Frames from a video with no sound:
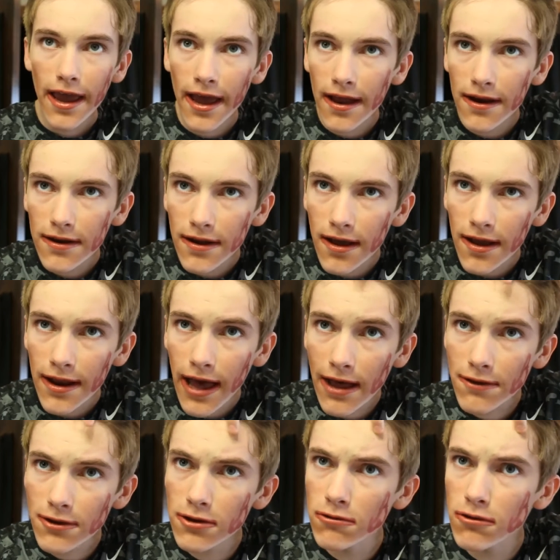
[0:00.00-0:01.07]
And uh,
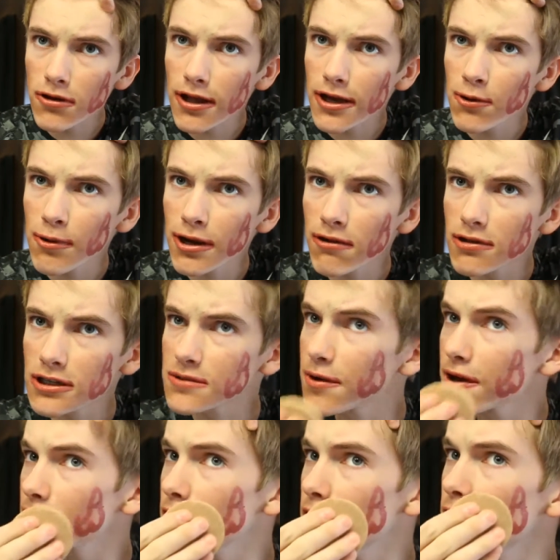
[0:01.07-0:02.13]
now that you look like Queen
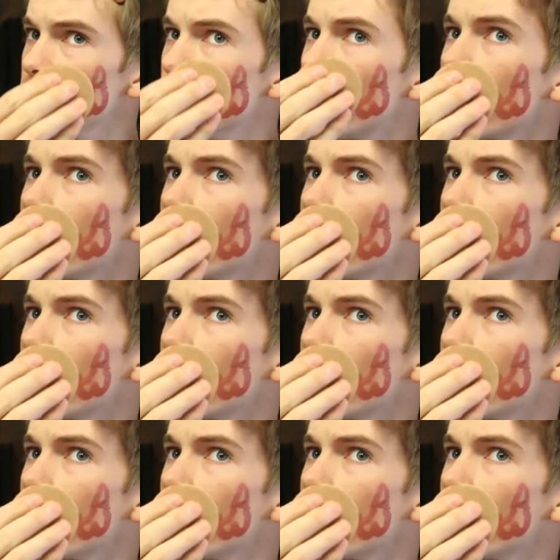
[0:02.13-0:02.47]
Elizabeth, you